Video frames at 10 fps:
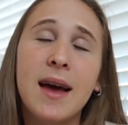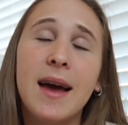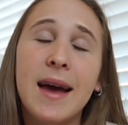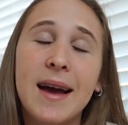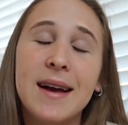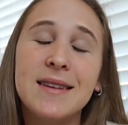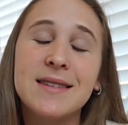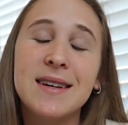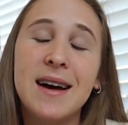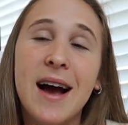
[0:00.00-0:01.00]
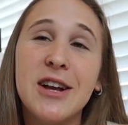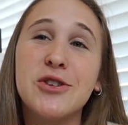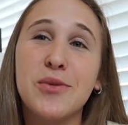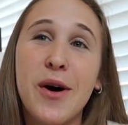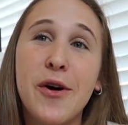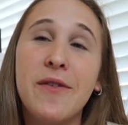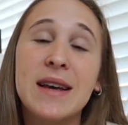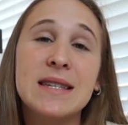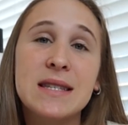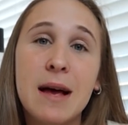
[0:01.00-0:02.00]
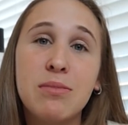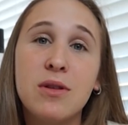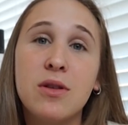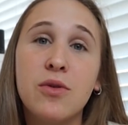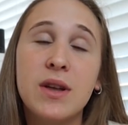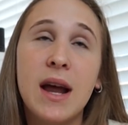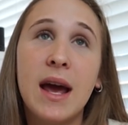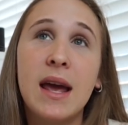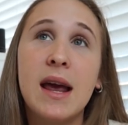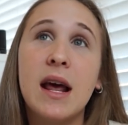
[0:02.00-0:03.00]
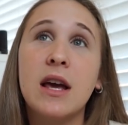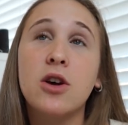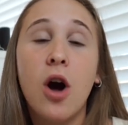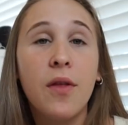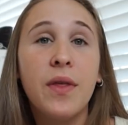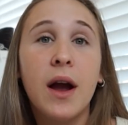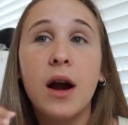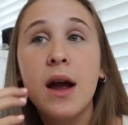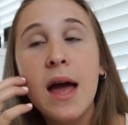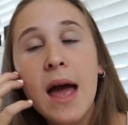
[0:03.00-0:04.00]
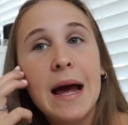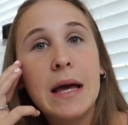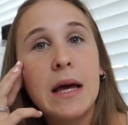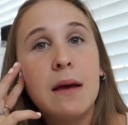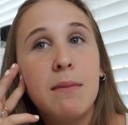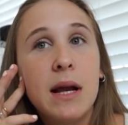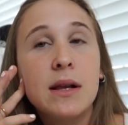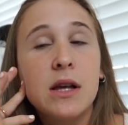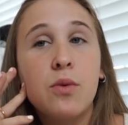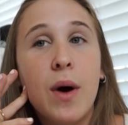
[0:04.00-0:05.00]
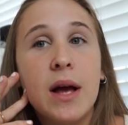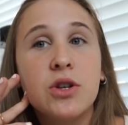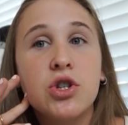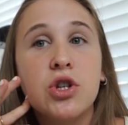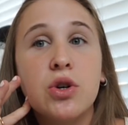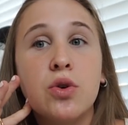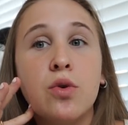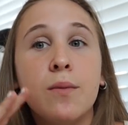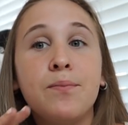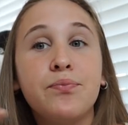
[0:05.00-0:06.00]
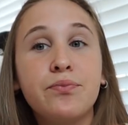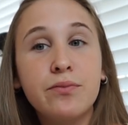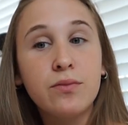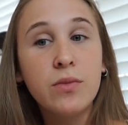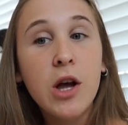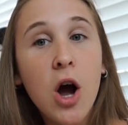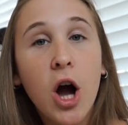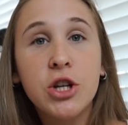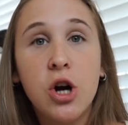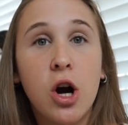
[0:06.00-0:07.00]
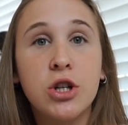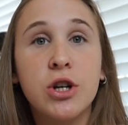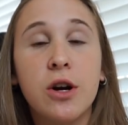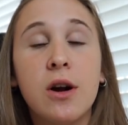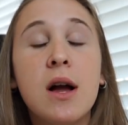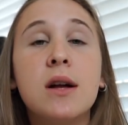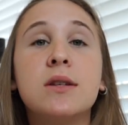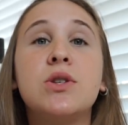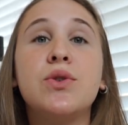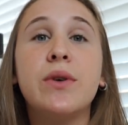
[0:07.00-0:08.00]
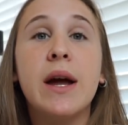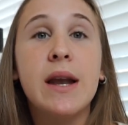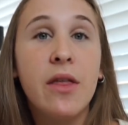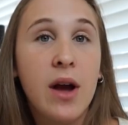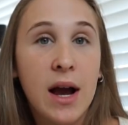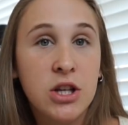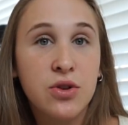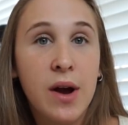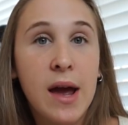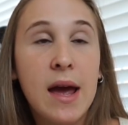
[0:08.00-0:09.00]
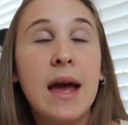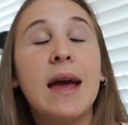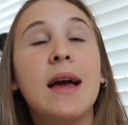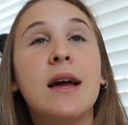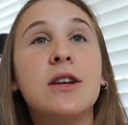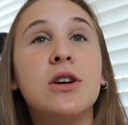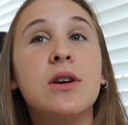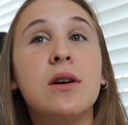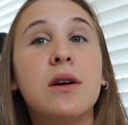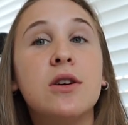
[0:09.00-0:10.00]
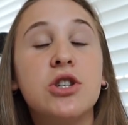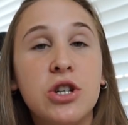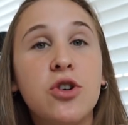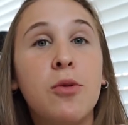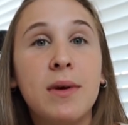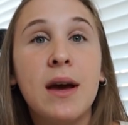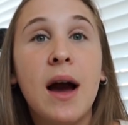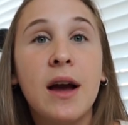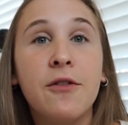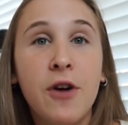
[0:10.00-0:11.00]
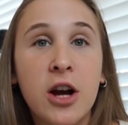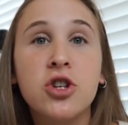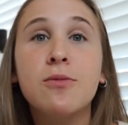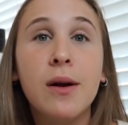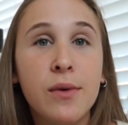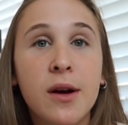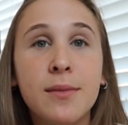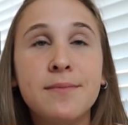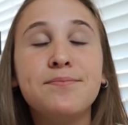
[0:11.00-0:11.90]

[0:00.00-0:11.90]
And I drove, I slept through the night, and I got there. I immediately went to a doctor to get another x-ray, and she told me I fractured my rib.